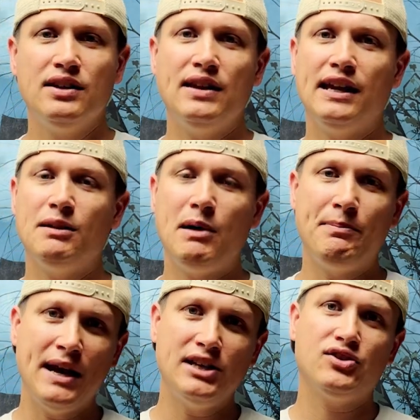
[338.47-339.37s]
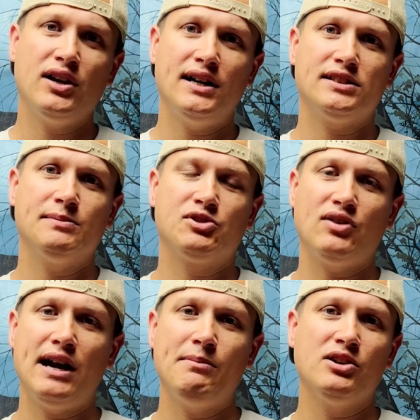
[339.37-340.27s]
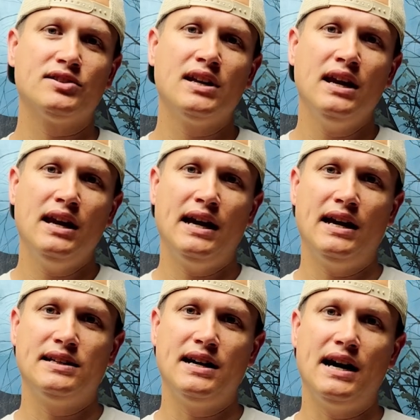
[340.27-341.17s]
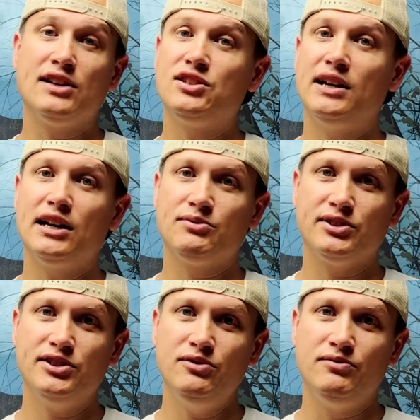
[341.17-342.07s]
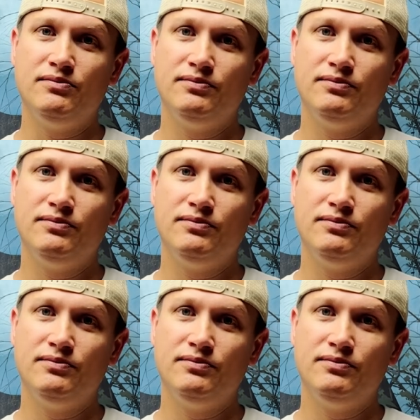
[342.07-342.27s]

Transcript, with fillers: Thank you to my Patreon subscribers, and uh, I'll see you guys real soon.